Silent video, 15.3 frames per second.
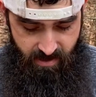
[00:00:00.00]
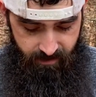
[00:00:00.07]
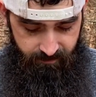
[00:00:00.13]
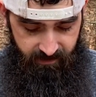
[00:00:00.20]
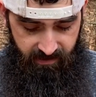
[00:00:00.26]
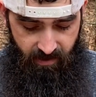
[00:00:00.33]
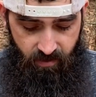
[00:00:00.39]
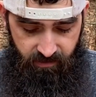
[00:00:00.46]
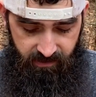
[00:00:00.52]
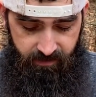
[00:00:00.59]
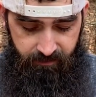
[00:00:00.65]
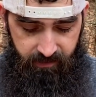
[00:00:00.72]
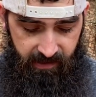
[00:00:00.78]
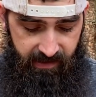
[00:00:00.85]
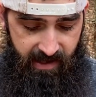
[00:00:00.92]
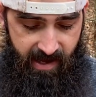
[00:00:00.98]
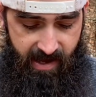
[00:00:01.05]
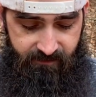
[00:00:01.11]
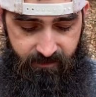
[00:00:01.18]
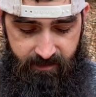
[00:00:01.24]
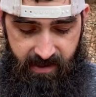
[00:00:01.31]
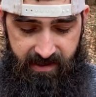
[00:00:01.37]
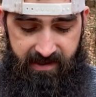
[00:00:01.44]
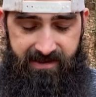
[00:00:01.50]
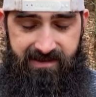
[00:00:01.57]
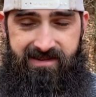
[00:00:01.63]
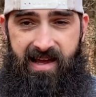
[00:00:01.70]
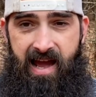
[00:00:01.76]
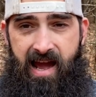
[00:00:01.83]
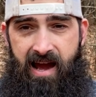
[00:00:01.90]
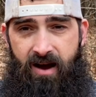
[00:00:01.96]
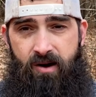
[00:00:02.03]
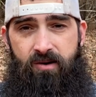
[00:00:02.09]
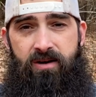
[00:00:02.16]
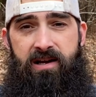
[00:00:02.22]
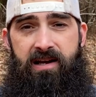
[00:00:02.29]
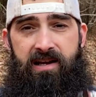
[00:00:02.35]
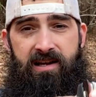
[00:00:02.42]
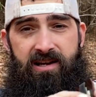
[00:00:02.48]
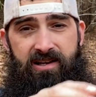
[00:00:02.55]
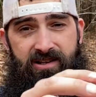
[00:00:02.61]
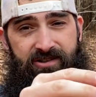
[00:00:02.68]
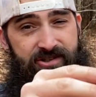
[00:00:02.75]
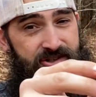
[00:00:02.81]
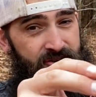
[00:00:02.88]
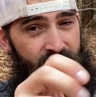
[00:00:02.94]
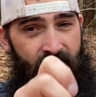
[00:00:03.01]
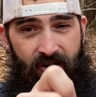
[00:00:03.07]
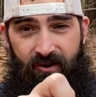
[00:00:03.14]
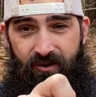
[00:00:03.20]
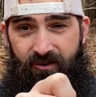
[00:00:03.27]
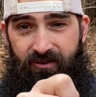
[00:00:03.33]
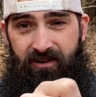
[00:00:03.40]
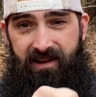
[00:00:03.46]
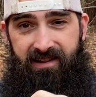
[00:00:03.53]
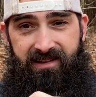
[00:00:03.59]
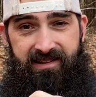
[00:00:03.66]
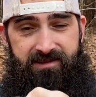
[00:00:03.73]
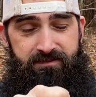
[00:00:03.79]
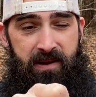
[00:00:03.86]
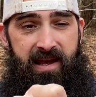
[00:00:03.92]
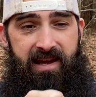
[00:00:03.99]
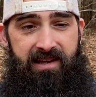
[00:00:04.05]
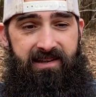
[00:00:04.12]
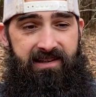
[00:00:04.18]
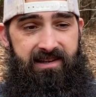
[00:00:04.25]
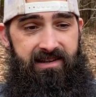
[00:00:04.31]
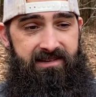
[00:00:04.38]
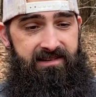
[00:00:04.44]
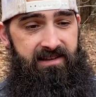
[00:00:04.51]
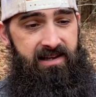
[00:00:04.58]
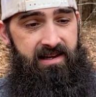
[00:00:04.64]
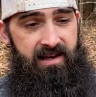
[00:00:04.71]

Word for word: but the only complaint I have about it is how strong this band is.